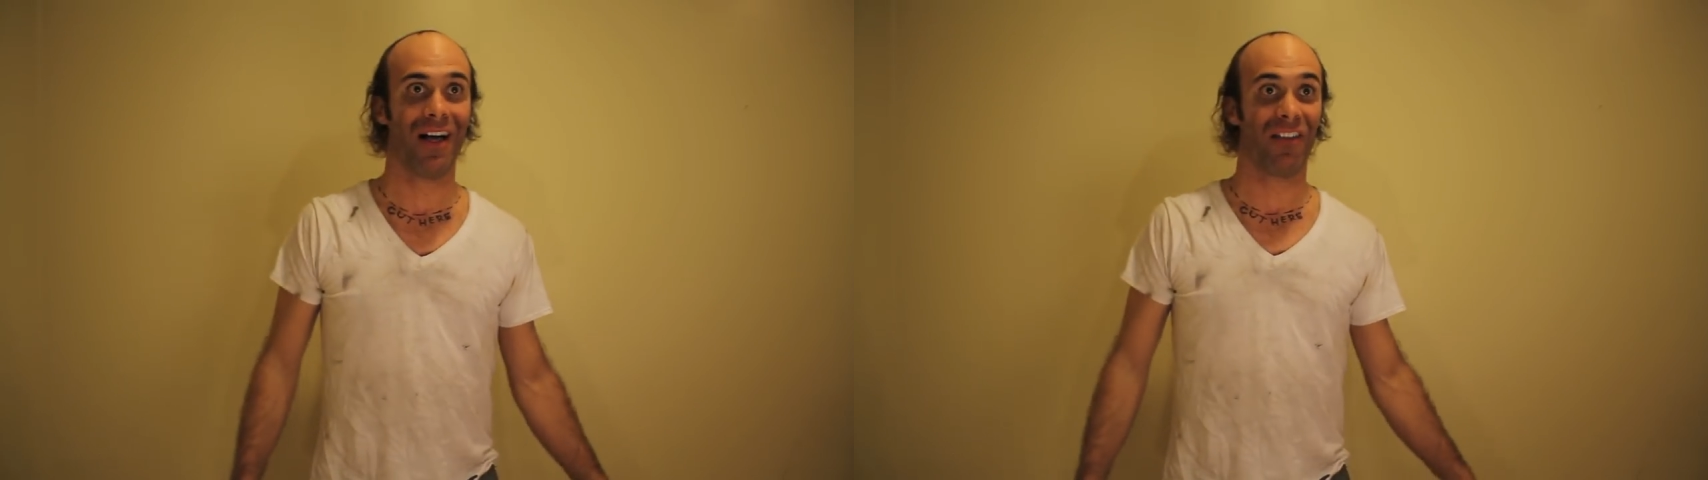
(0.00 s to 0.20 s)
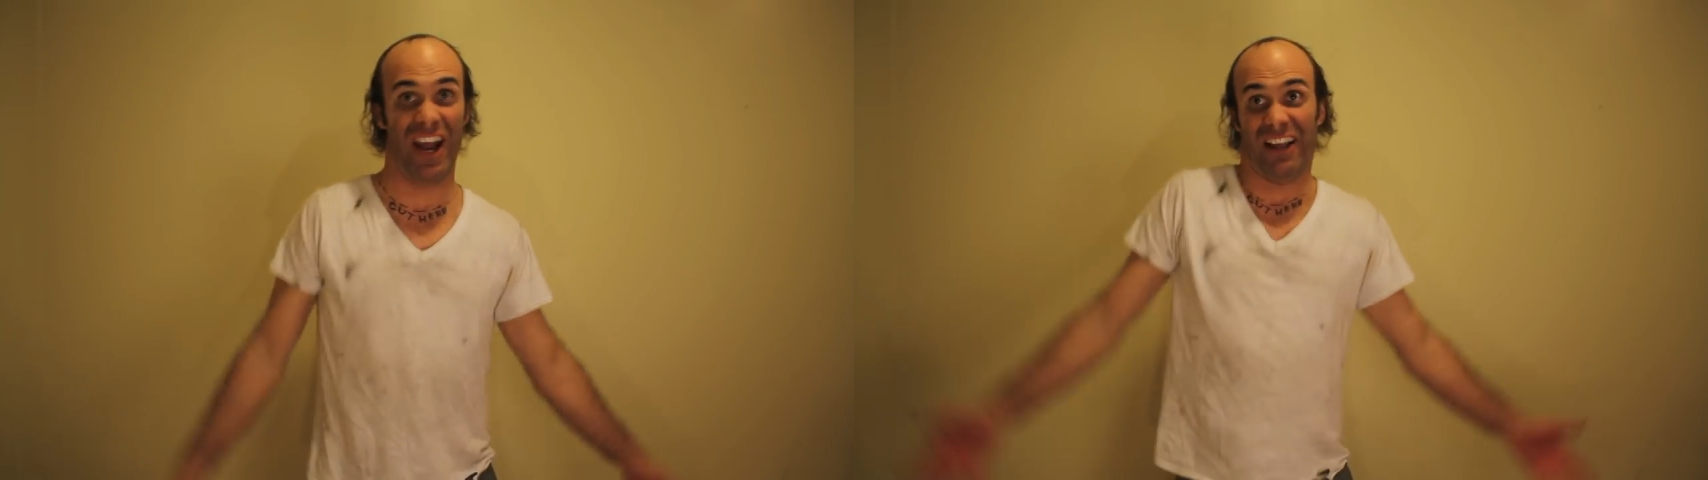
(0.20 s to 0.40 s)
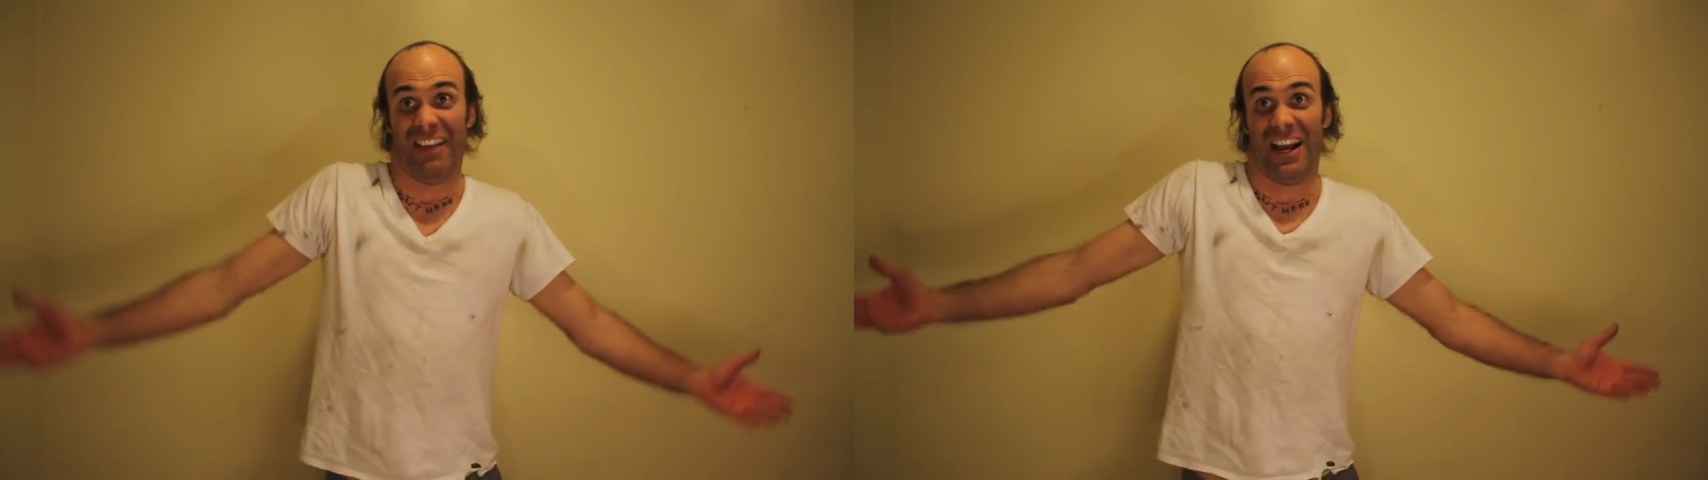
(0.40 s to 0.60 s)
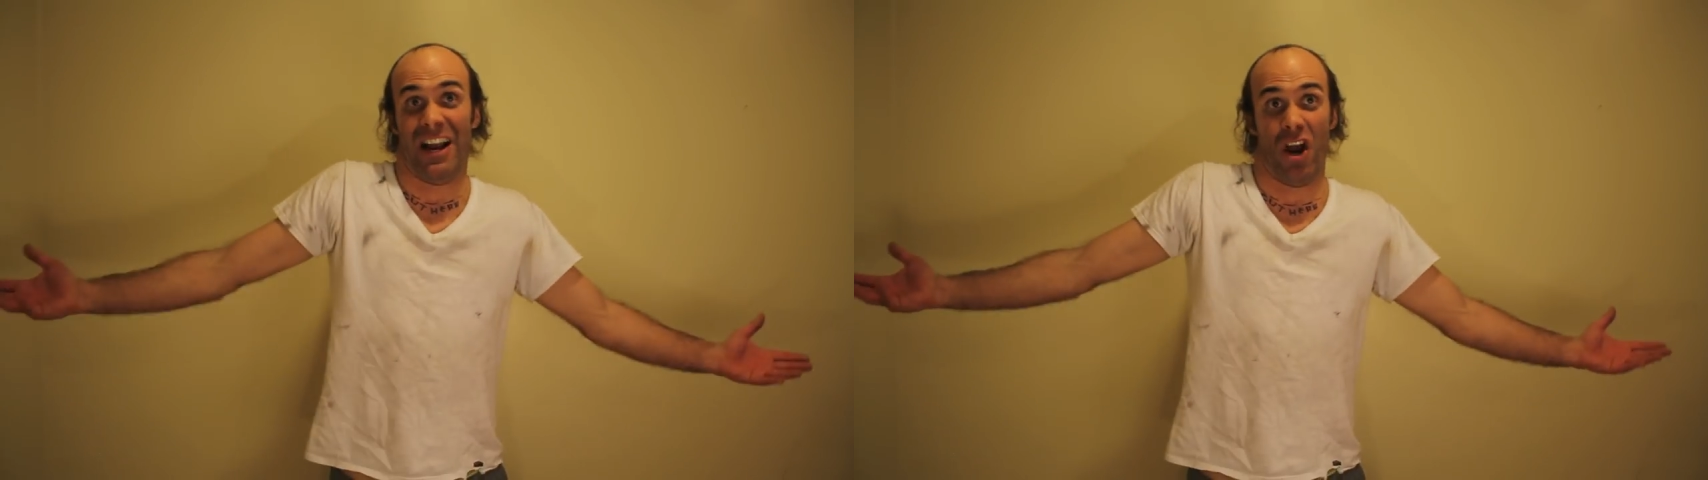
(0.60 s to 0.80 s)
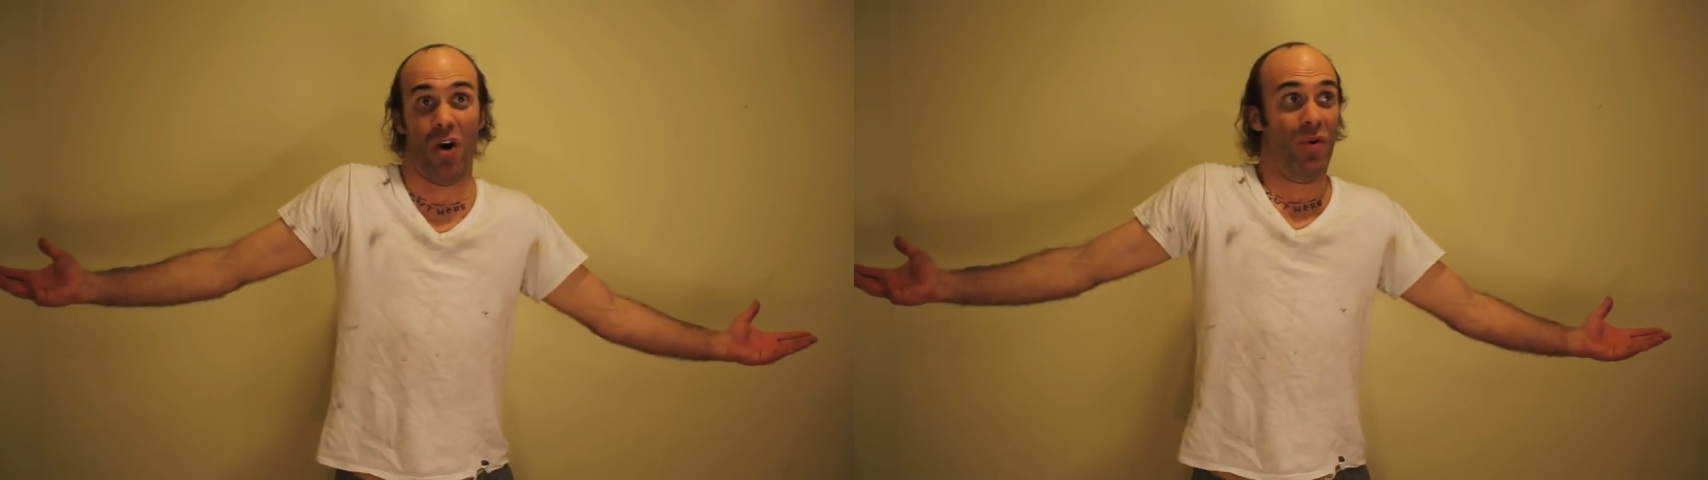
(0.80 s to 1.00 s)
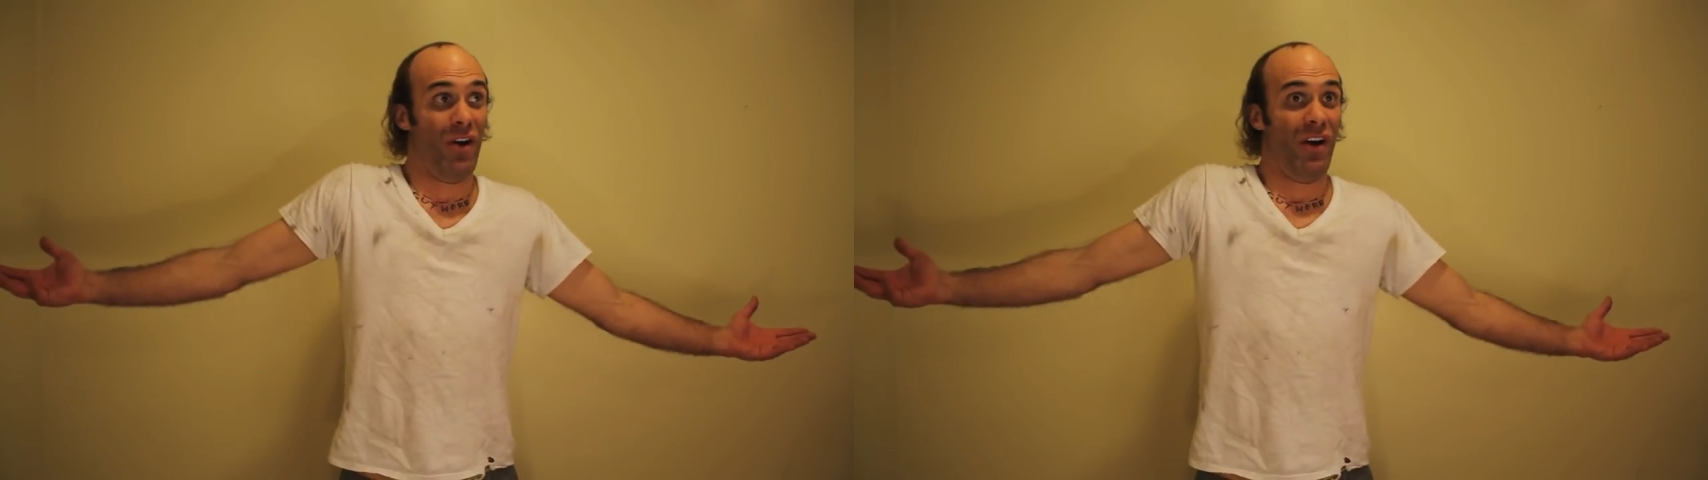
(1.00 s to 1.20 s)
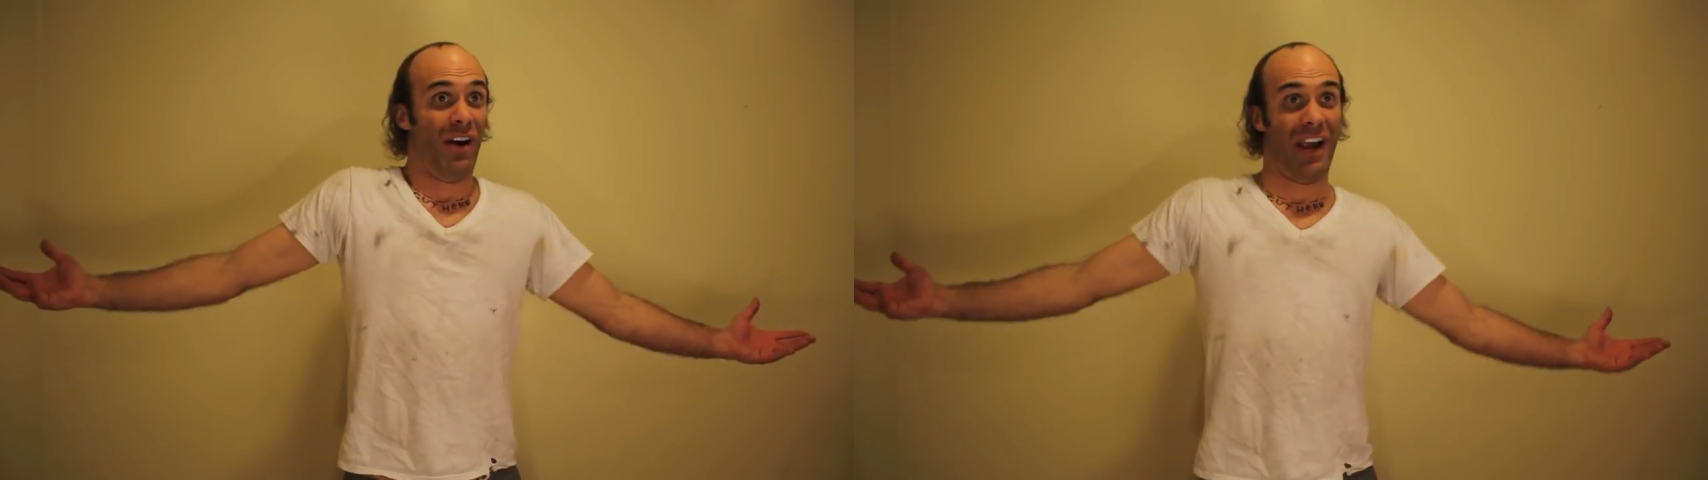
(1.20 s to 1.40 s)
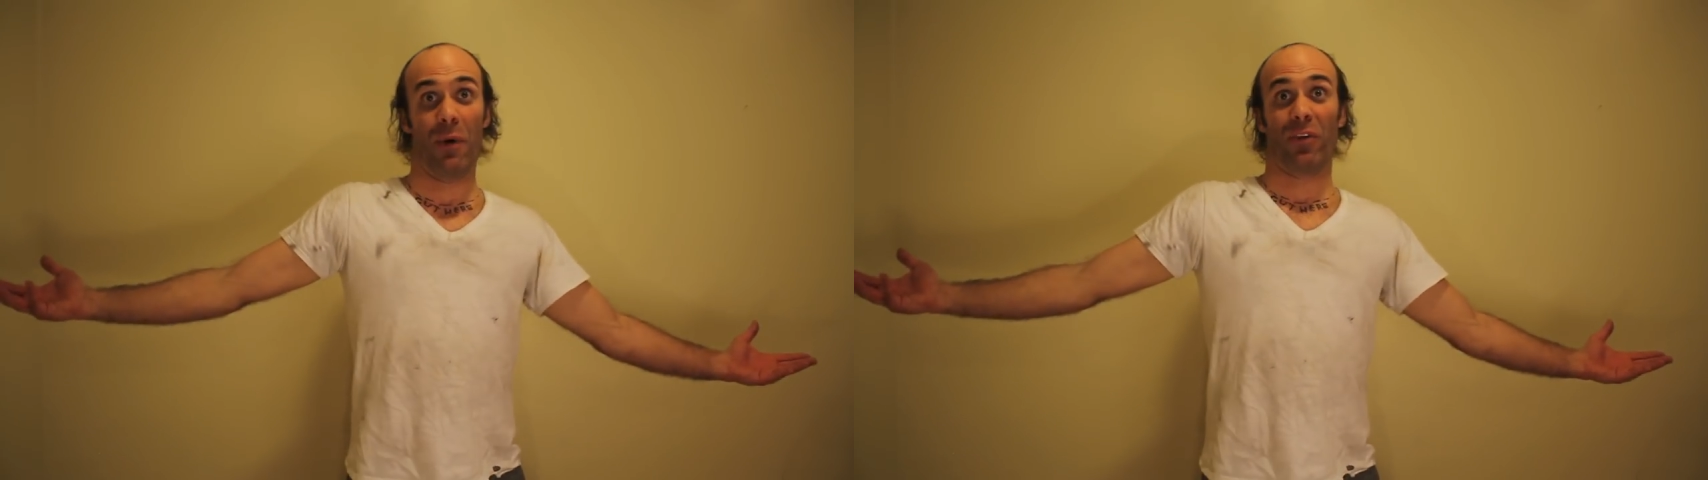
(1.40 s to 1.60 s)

The next thing I knew, it was